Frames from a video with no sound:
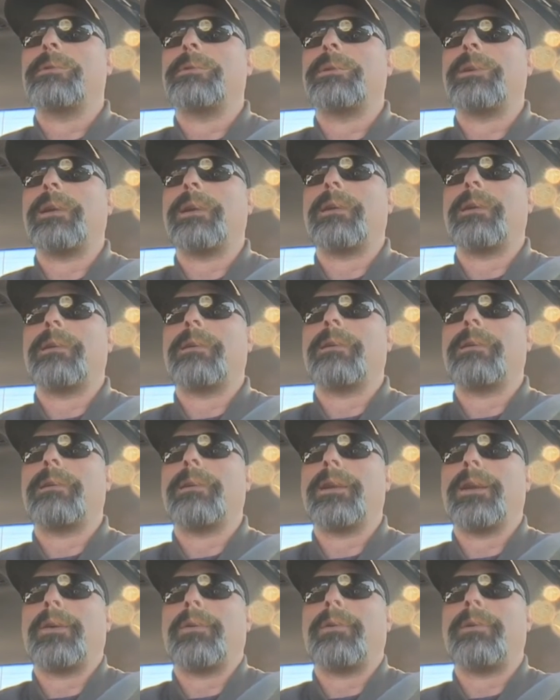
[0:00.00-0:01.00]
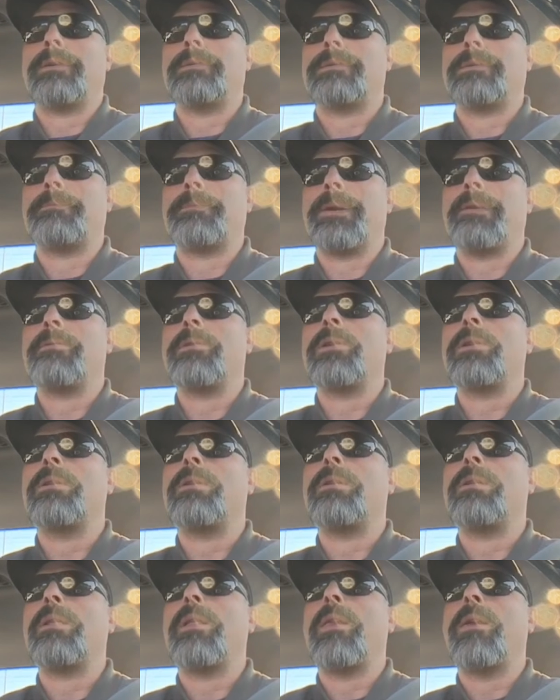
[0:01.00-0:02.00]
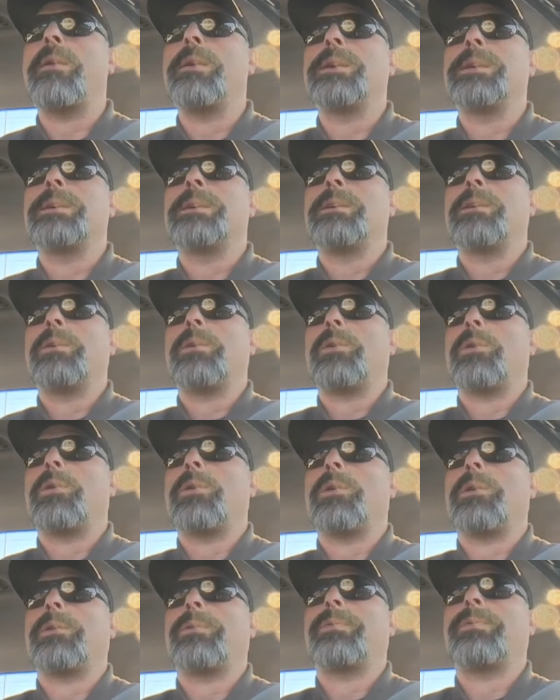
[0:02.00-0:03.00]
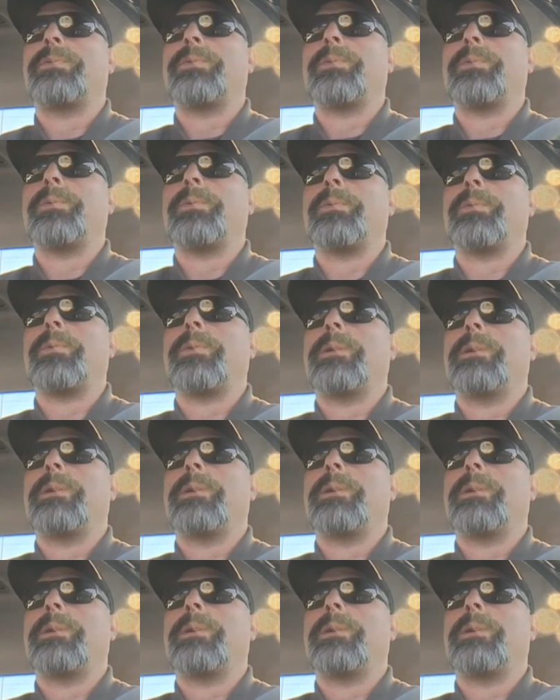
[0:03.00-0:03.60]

like, you know, as a miracle, or through